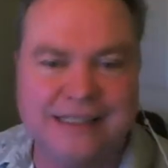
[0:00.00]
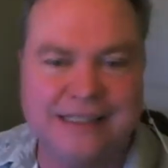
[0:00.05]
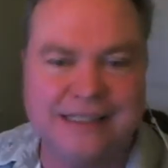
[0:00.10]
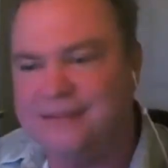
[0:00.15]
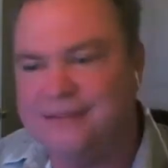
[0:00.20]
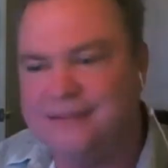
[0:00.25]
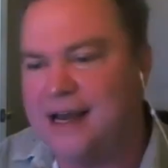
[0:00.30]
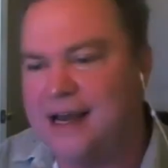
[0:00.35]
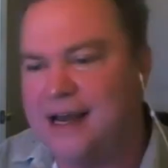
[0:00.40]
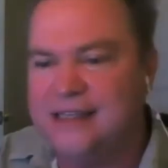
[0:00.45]

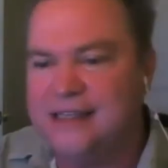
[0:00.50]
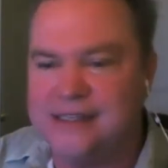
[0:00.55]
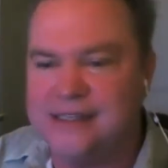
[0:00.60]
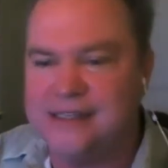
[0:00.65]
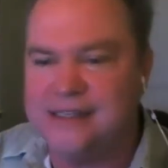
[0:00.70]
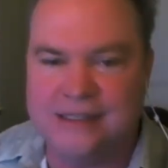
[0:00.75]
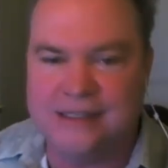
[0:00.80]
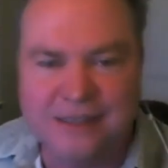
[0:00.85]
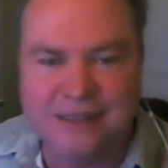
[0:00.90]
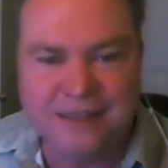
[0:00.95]

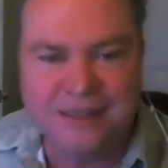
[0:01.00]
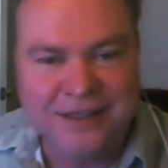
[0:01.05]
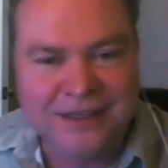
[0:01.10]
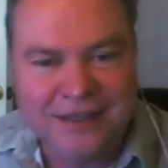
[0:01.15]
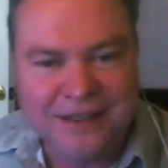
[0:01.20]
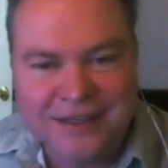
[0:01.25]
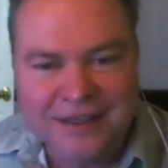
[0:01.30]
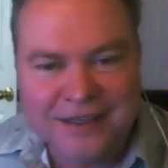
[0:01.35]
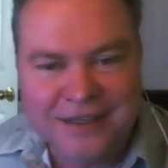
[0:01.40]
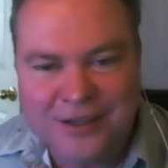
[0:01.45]
ISIS.
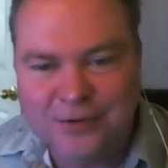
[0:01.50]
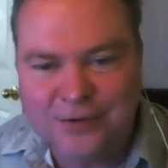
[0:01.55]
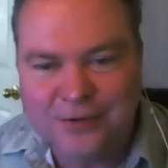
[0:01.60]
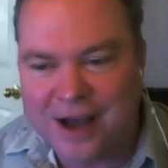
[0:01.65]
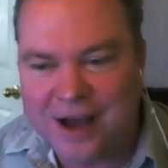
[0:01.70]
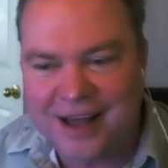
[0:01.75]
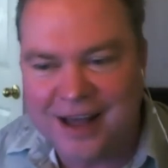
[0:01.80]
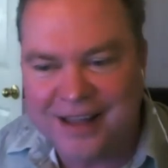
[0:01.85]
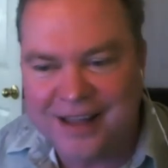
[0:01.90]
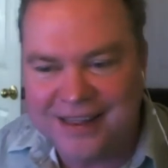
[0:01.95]
You've
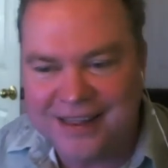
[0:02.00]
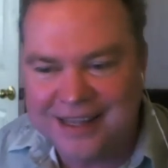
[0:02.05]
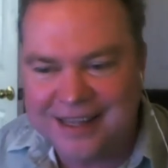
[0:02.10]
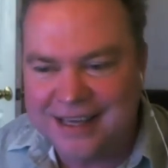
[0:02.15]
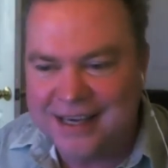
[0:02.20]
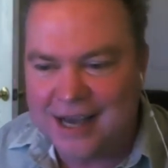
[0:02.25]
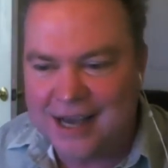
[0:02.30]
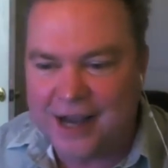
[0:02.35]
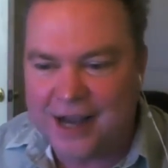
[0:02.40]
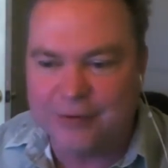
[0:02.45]
got
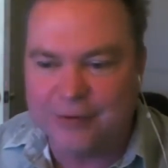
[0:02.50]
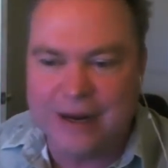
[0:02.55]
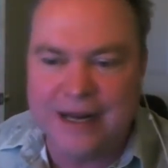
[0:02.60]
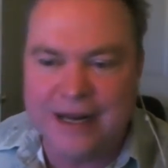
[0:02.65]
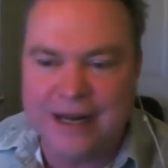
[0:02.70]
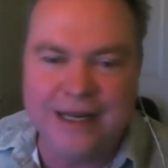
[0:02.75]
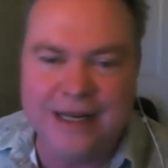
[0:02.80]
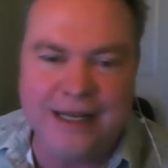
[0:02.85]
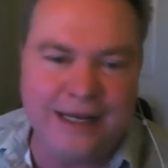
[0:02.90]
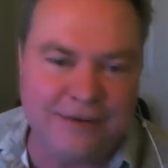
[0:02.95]
the
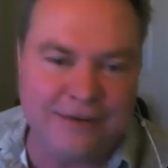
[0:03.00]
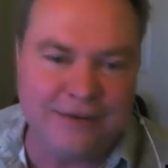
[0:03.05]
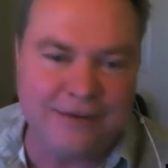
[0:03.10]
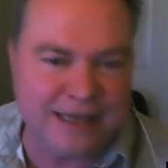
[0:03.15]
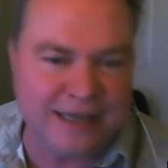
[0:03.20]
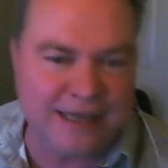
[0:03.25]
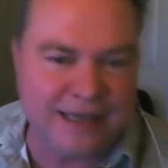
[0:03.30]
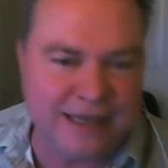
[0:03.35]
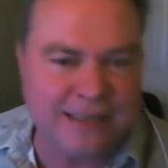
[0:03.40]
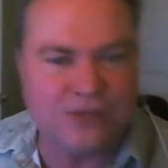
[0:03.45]
Iranian
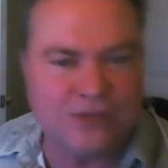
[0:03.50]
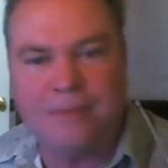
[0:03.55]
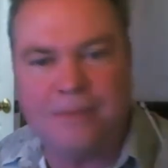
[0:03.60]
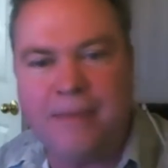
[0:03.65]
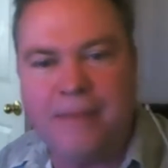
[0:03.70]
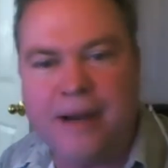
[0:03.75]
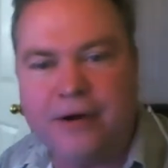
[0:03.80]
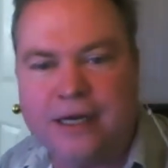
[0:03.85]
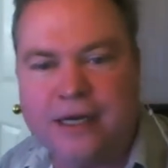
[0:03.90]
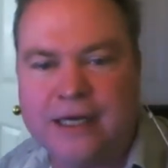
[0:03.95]
advisors, the
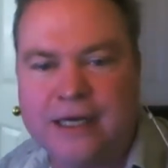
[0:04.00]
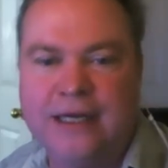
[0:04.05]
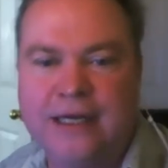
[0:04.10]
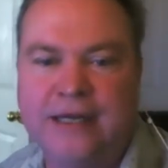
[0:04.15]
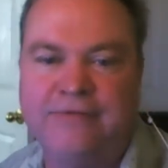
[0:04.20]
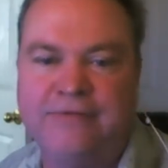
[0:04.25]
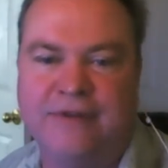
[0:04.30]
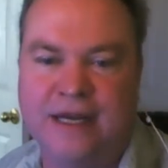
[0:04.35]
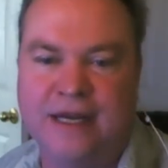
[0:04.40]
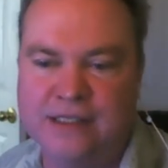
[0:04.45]
American
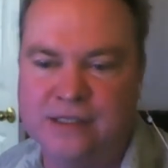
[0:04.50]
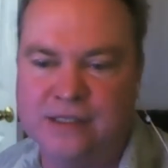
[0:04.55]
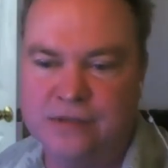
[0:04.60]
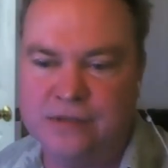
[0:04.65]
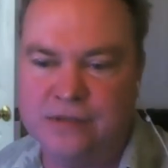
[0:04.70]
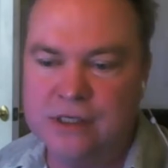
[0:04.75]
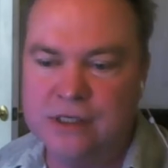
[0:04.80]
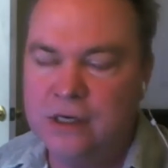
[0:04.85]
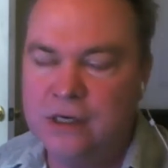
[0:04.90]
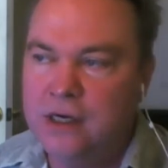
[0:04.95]

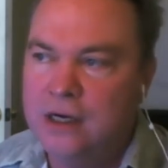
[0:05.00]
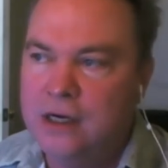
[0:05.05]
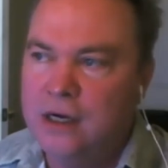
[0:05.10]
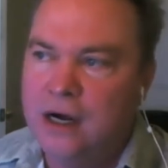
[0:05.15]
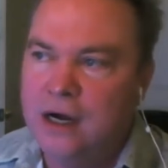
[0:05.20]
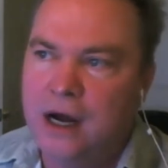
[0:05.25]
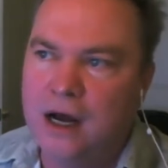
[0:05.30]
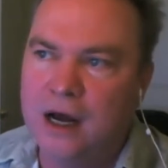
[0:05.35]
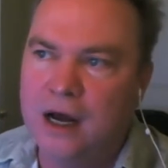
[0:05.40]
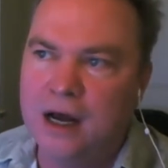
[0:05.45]
advisors.
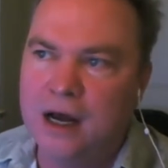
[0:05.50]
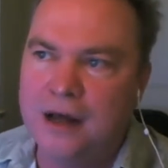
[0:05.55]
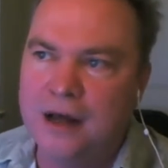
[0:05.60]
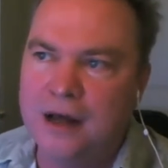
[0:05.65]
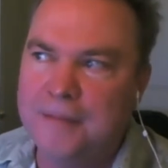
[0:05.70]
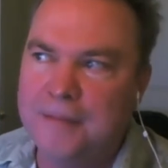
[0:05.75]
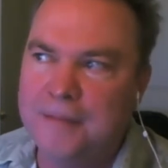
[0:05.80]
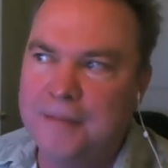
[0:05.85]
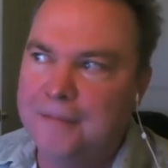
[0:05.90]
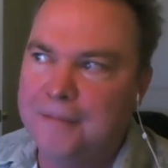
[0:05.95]

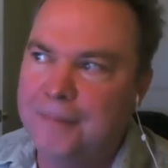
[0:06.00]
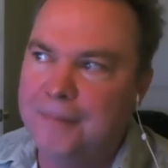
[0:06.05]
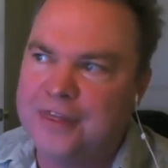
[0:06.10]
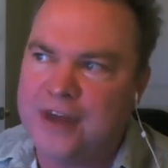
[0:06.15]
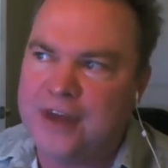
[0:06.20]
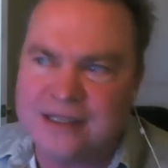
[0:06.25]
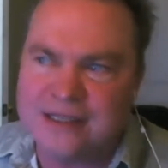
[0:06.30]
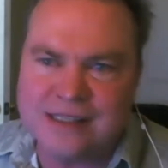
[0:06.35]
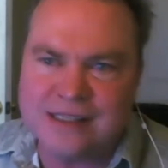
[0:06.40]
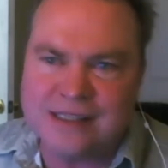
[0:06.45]

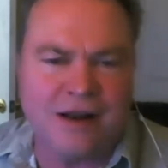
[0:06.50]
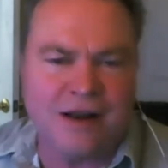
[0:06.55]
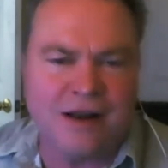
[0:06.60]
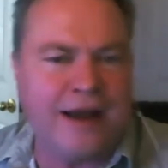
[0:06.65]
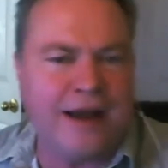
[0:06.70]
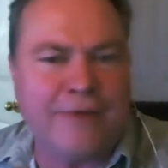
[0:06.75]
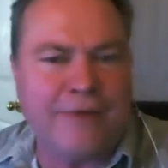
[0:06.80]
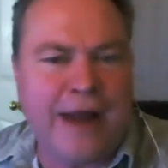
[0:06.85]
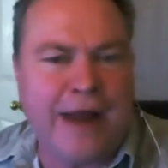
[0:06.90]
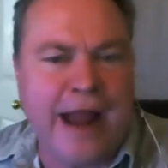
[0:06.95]
Thoughts on
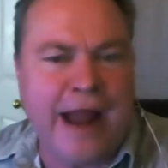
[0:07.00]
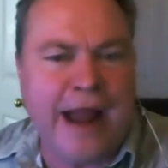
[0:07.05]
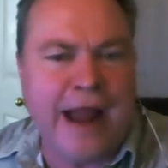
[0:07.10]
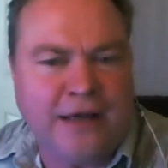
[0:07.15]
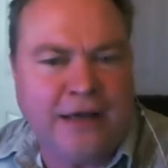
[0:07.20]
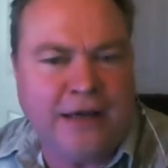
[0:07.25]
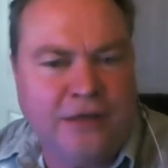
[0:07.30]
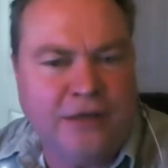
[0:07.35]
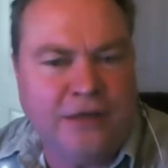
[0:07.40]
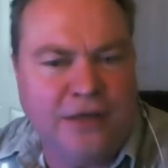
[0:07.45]

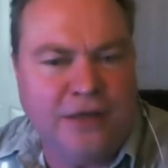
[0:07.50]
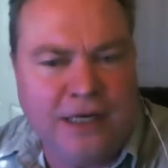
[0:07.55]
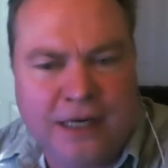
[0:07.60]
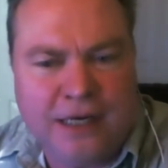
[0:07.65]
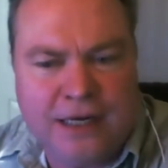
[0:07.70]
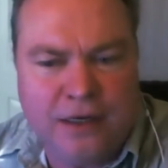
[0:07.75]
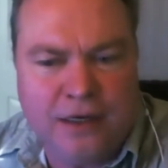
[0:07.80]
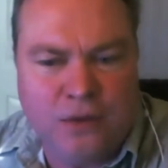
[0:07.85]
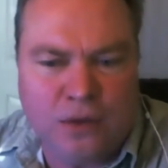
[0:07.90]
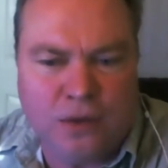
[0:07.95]
Iraq? Could it get
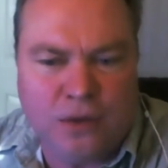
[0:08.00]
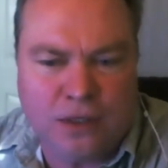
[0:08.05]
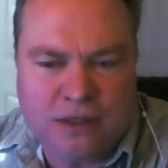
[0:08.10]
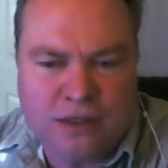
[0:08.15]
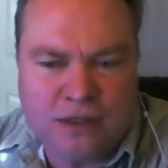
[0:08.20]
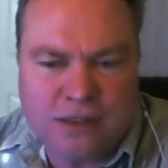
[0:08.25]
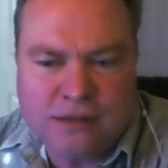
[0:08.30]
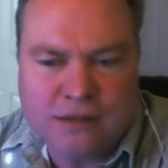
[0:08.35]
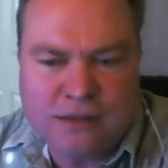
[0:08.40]
any worse?